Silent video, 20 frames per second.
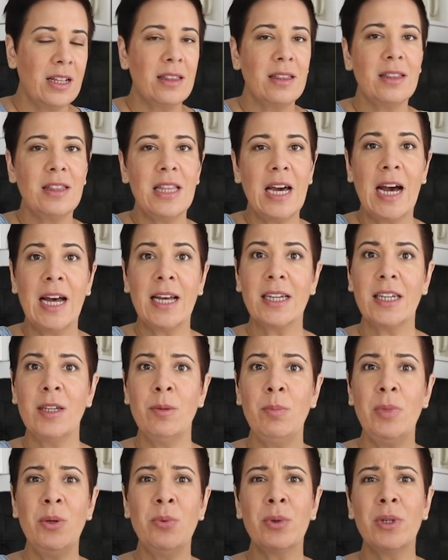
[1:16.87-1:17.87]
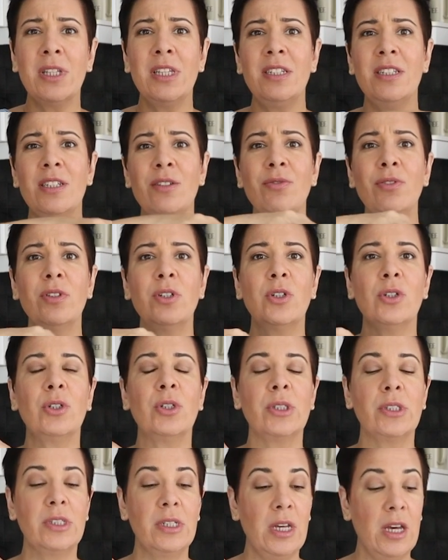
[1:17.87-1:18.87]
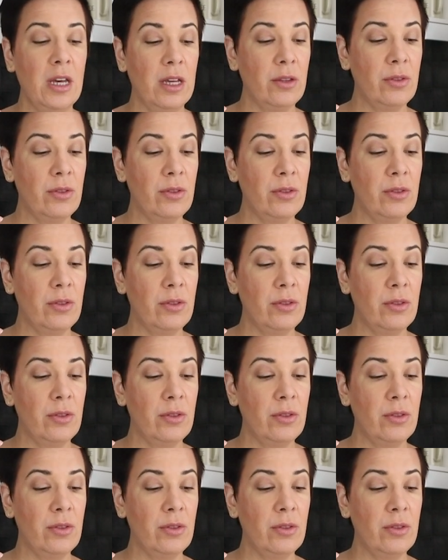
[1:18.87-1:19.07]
that can be really difficult.